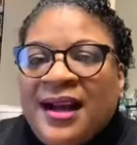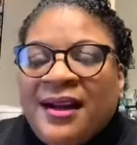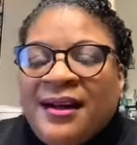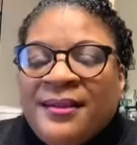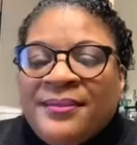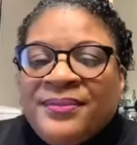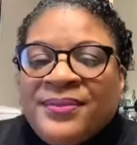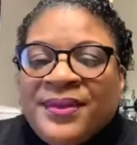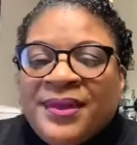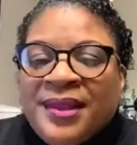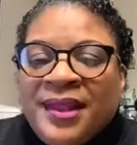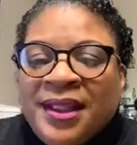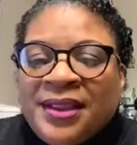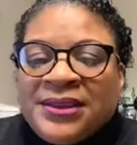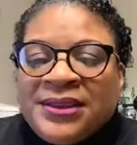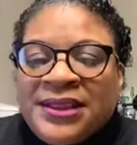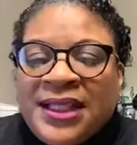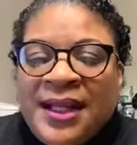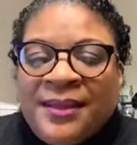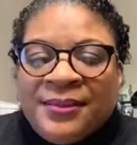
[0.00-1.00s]
Um,
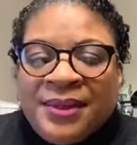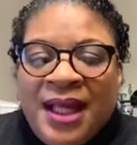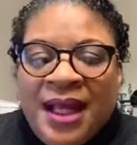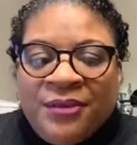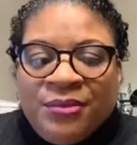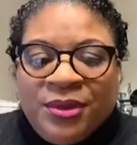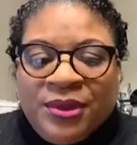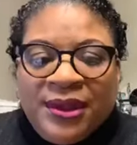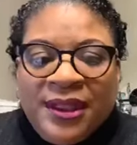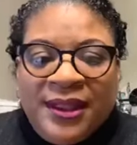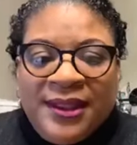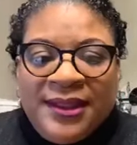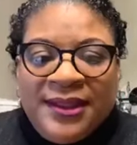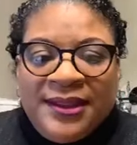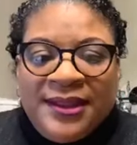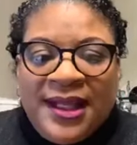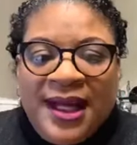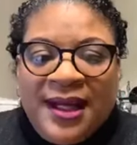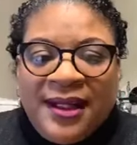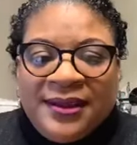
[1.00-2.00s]
Lunchtime Live with
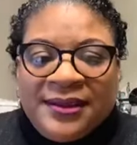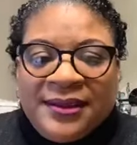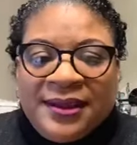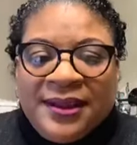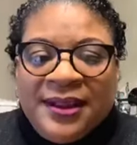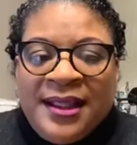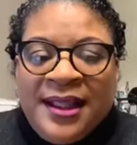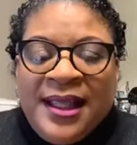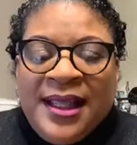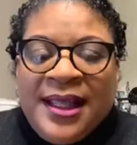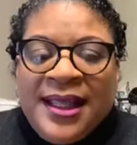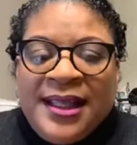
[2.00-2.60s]
Lady Docta